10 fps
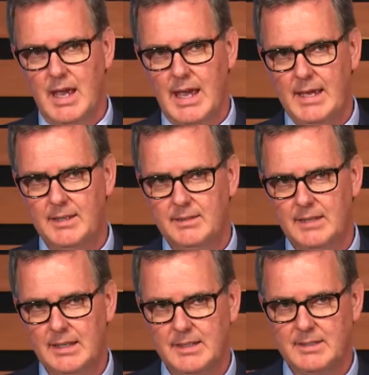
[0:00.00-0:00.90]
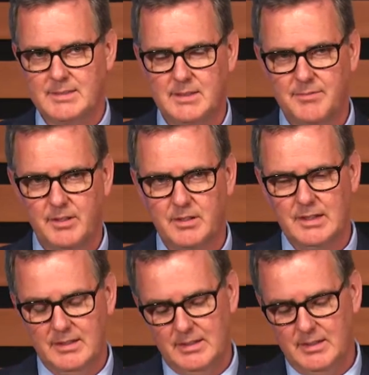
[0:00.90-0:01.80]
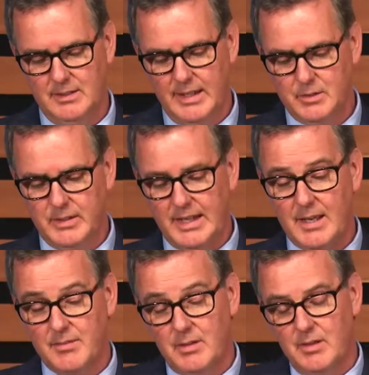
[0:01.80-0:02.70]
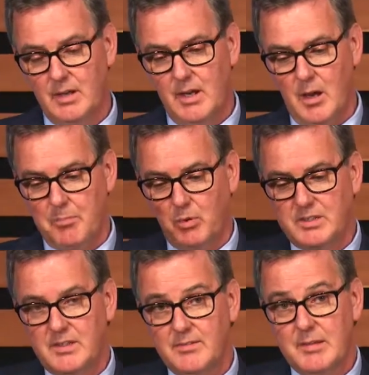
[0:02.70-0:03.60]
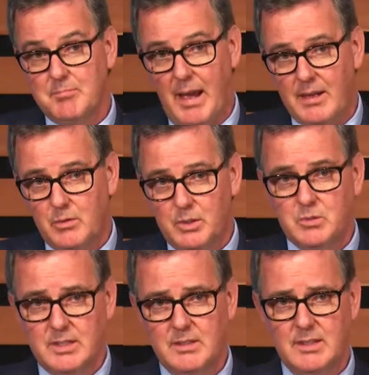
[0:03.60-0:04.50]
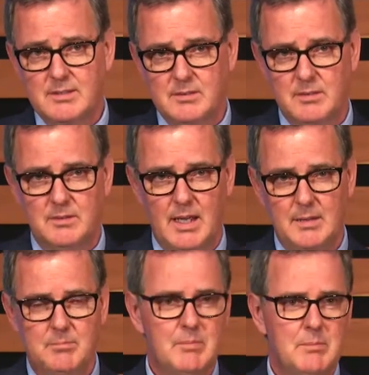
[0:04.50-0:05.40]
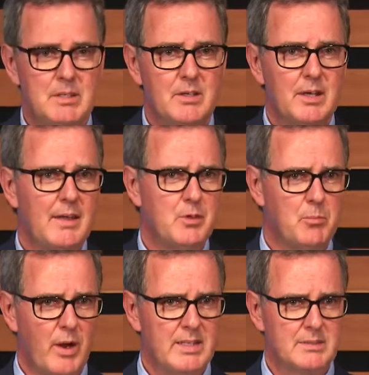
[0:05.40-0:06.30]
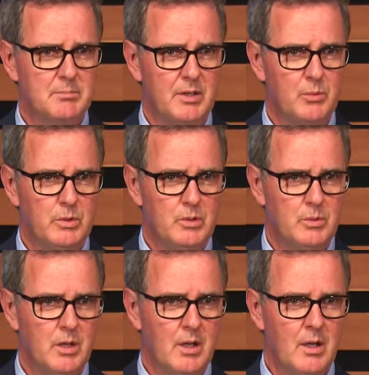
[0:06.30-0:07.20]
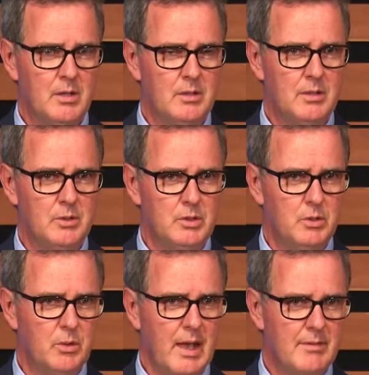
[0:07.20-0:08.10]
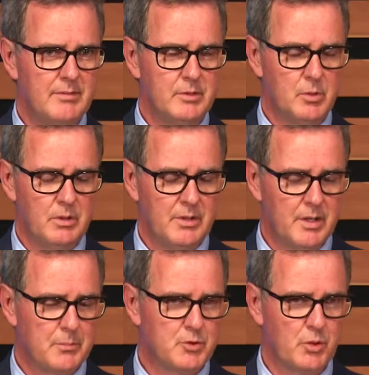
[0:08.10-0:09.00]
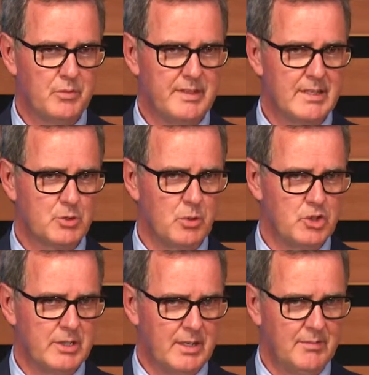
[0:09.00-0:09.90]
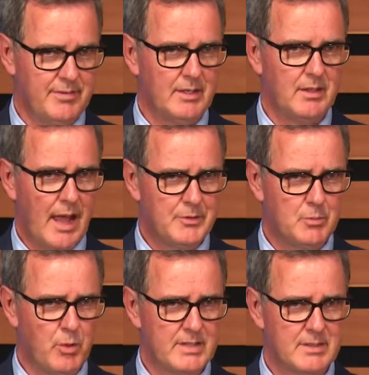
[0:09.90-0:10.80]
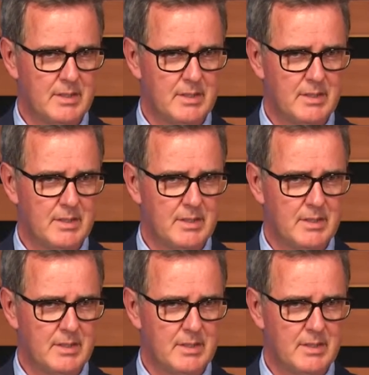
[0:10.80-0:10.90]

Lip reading: And it's difficult. Then you can have a positive impact using this, and maybe not at the breast, but you will not observe the estrogenic effect at the breast